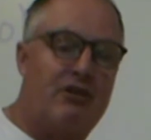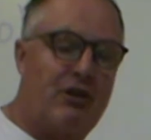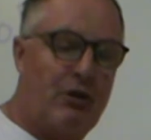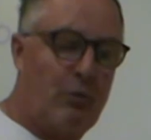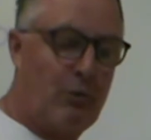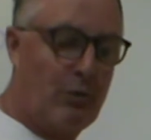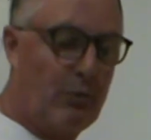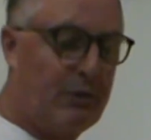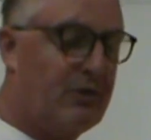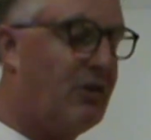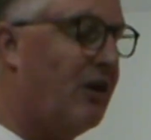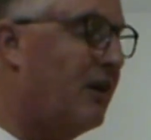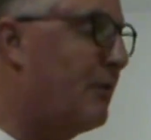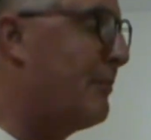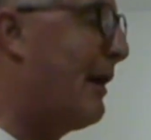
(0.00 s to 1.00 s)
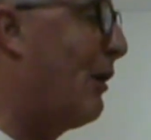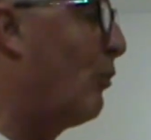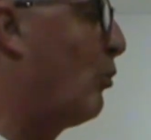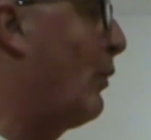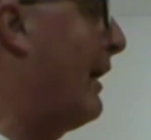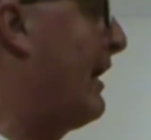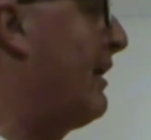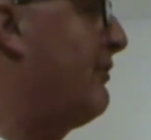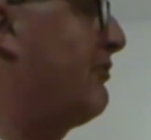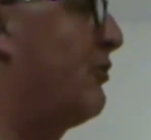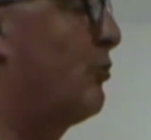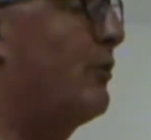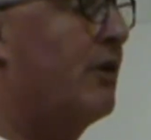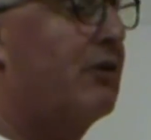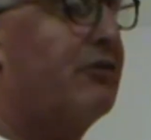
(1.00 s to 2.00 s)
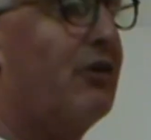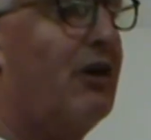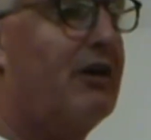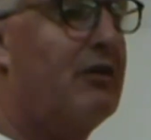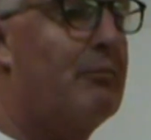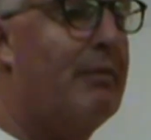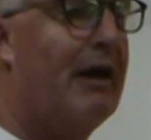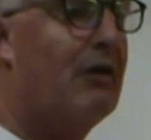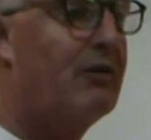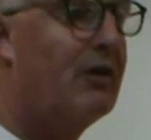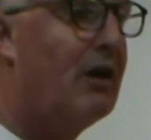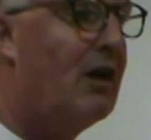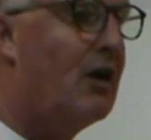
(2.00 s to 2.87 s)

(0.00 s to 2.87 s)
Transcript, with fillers: year when we talk about waves and we'll talk about